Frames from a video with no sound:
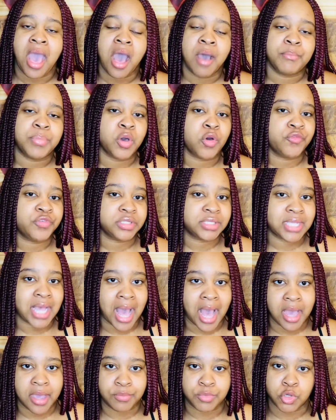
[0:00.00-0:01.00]
But over
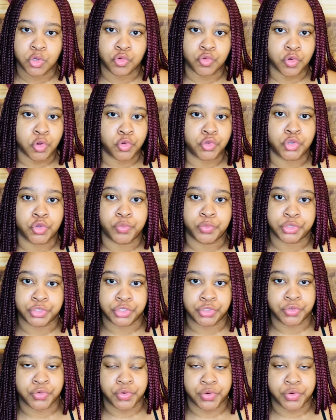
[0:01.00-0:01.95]
time, you'll grow, you'll mature,